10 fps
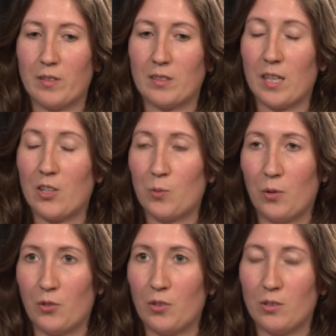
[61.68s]
even
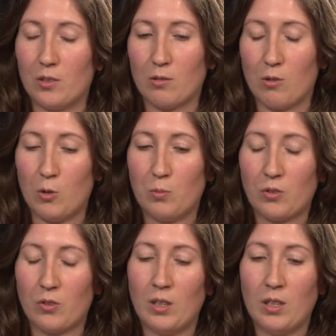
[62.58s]
state-sponsored
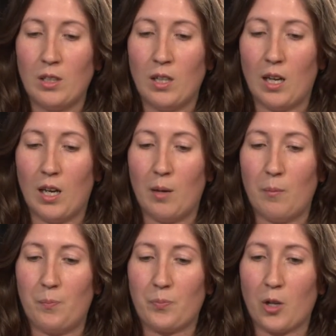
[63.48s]
groups
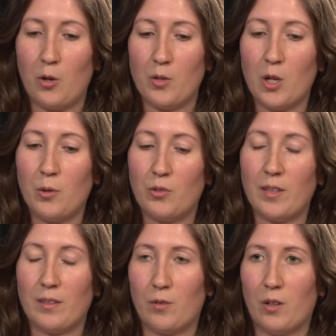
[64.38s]
who use
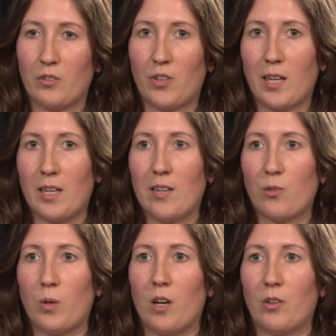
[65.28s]
these advanced
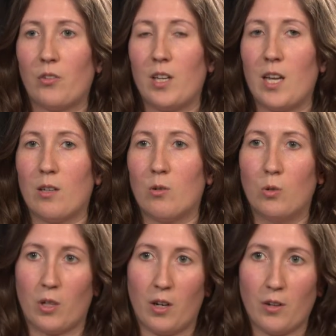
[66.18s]
techniques. We are seeing
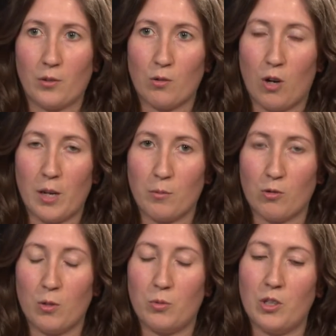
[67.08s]
organised crime
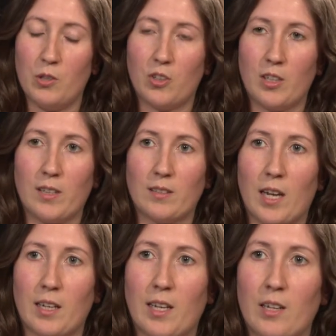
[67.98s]
groups using these
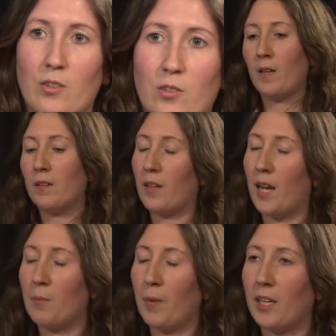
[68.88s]
techniques to
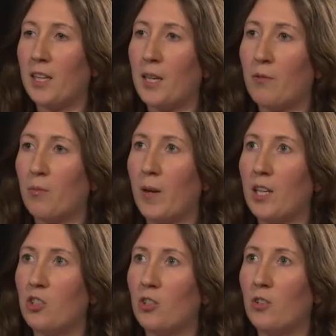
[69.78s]
gain banking
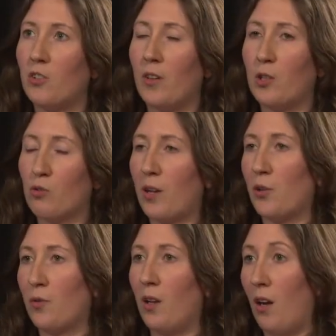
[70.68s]
information, to then
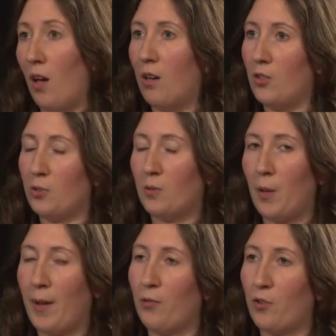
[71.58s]
transfer large
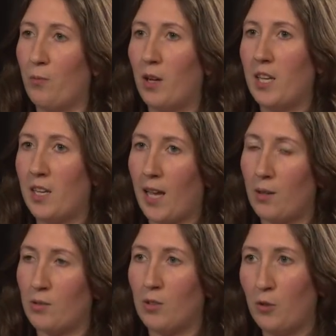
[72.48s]
amounts of money
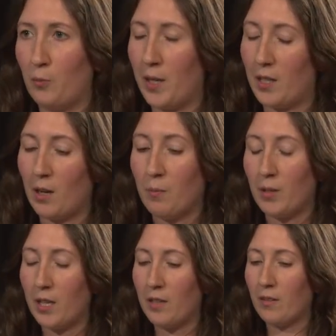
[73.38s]
out of big
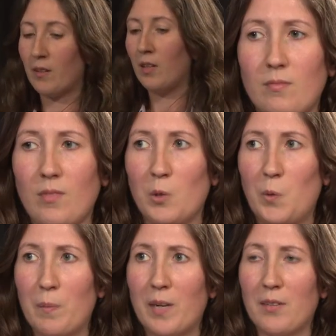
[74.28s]
companies.
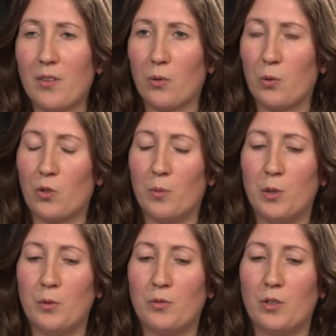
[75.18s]
We believe there's also a
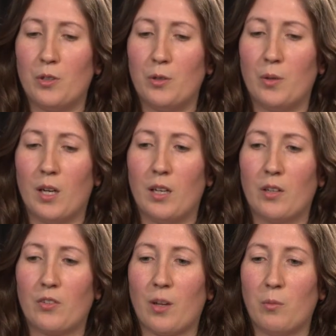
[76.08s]
move to
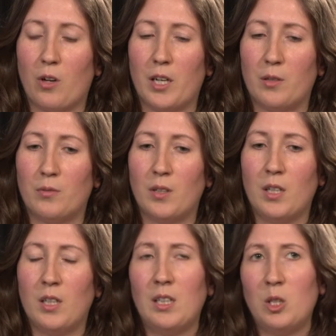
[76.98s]
some kind of
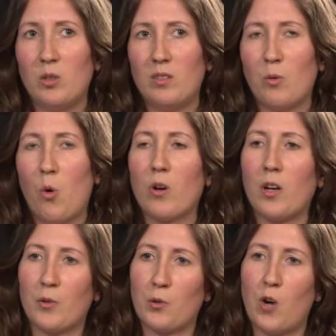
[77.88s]

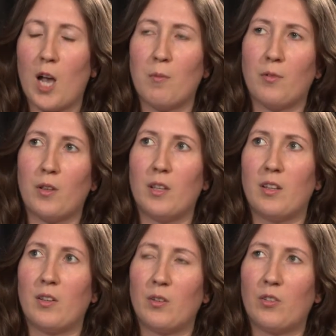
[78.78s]
organised crime of the
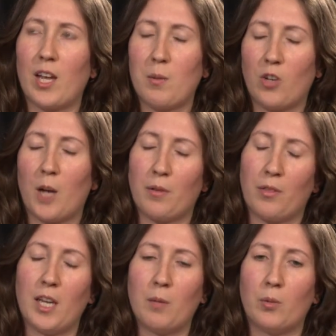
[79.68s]
same type of
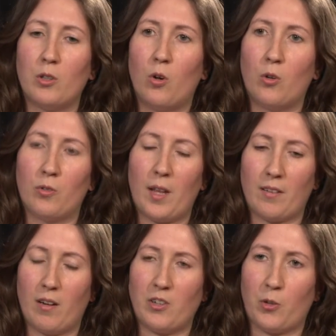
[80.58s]
thing, but not
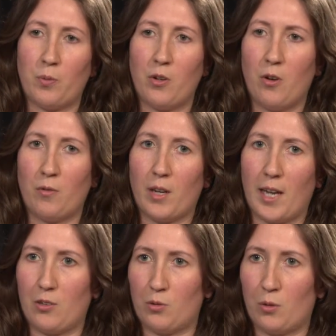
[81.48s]
necessarily just pure
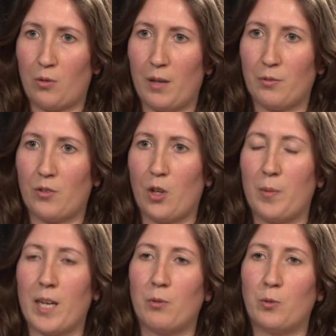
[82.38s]
financial theft. So
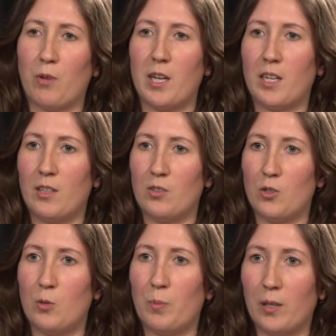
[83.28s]
being able to break
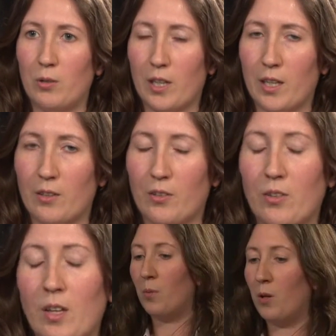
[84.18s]
into
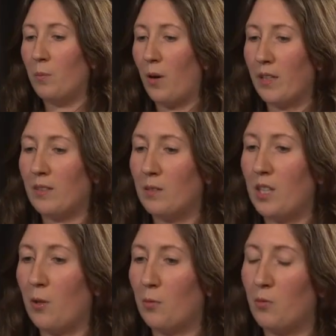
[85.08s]
buildings, but by, you
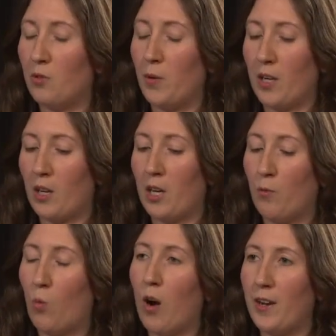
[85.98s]
know, doing a kind
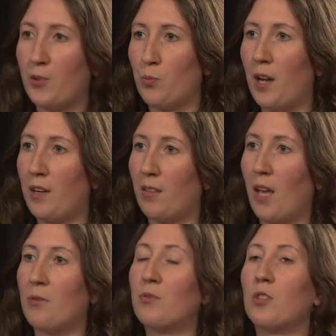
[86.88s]
of widespread
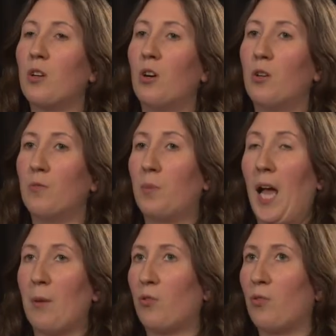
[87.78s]
theft of
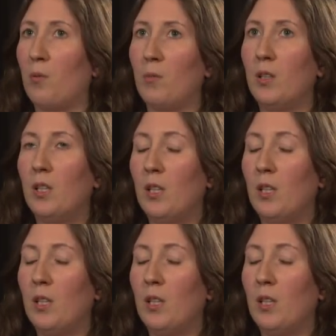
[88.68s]
perhaps from